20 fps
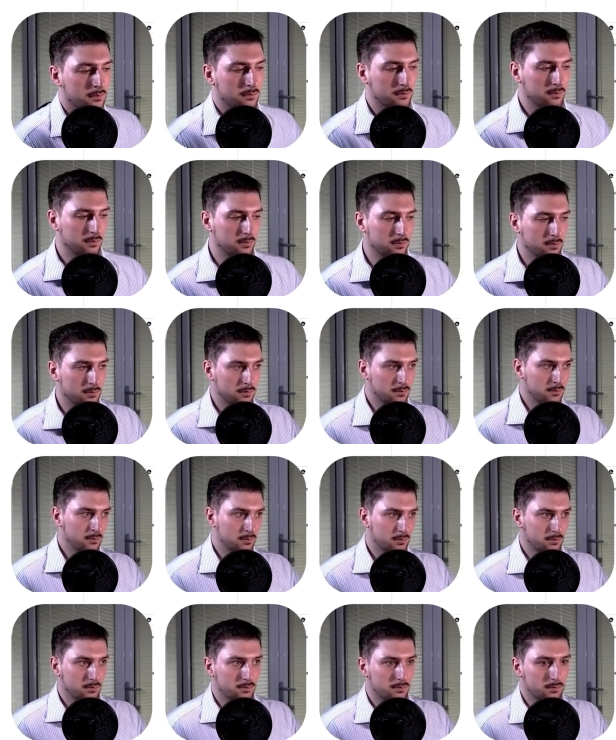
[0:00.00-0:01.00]

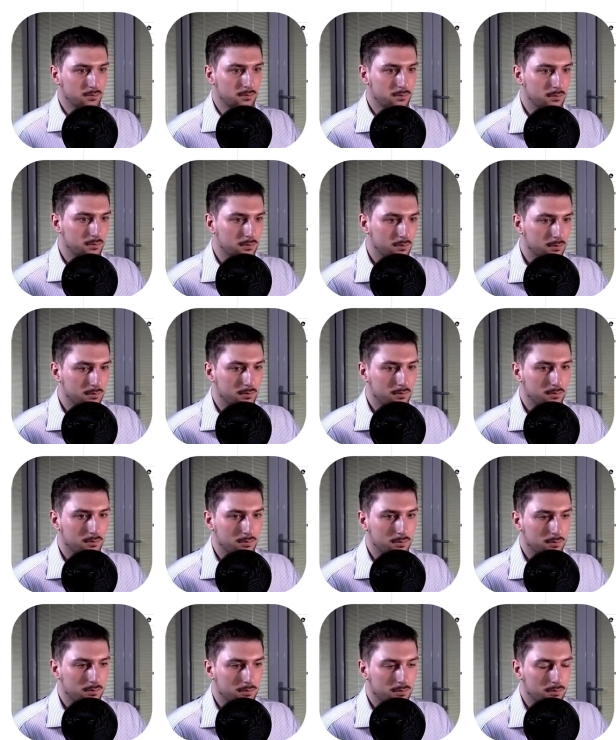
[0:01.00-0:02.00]

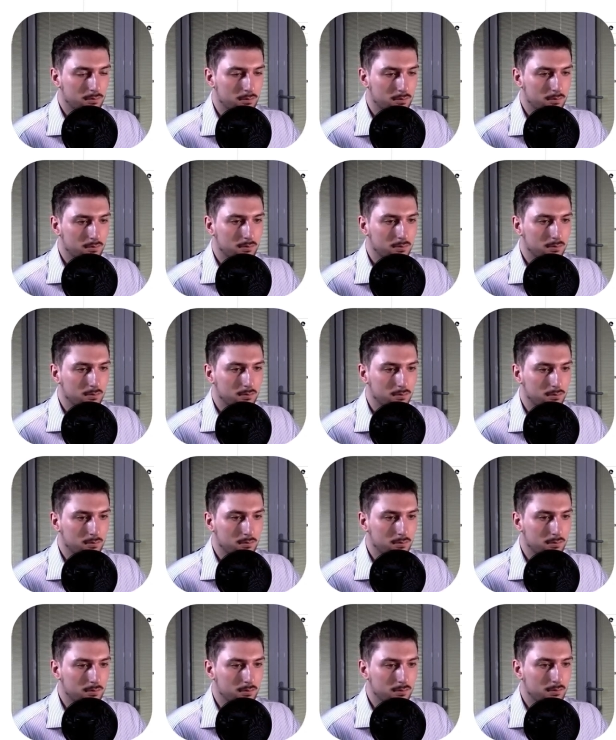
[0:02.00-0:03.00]

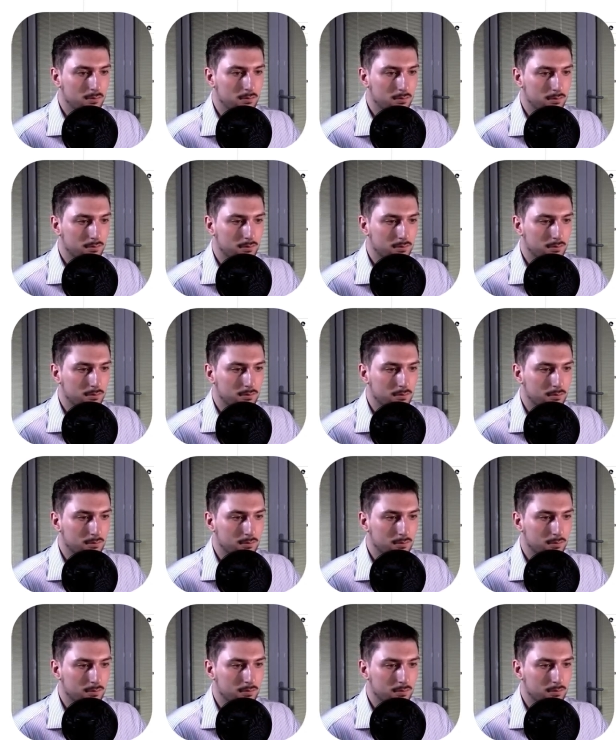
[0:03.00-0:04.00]

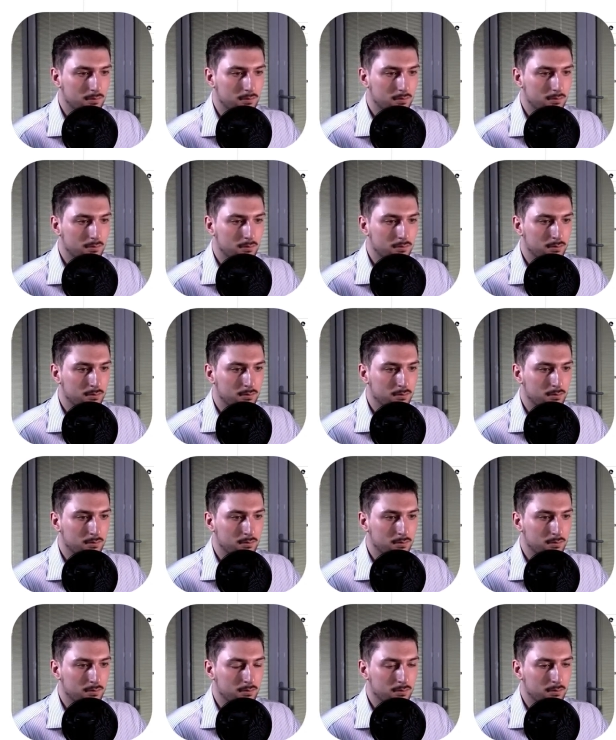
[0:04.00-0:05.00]

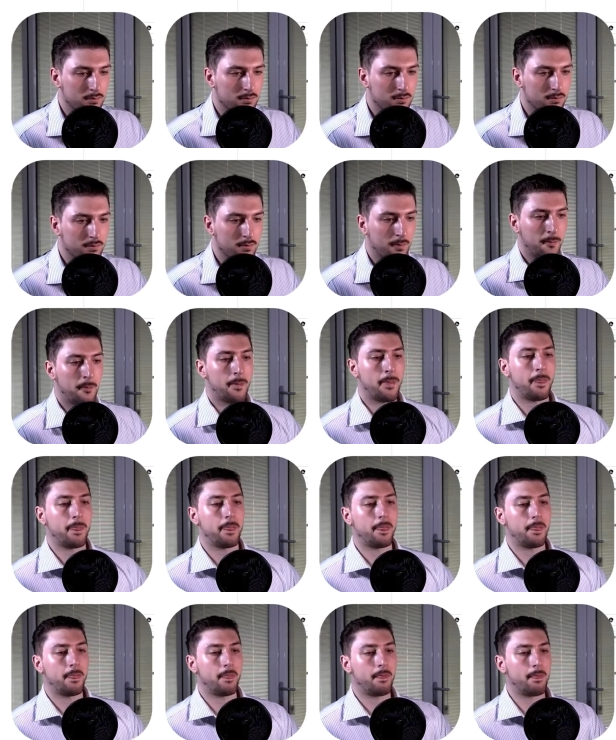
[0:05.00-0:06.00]

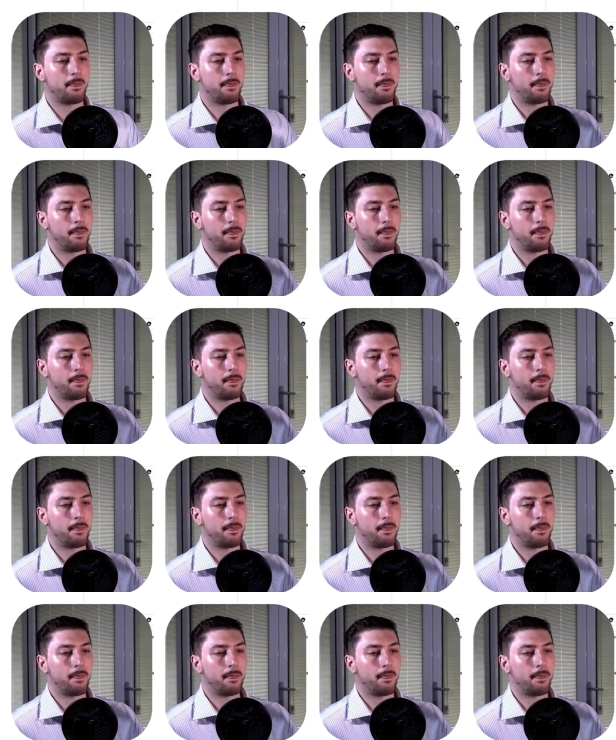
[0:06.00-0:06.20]
Nobody speaks.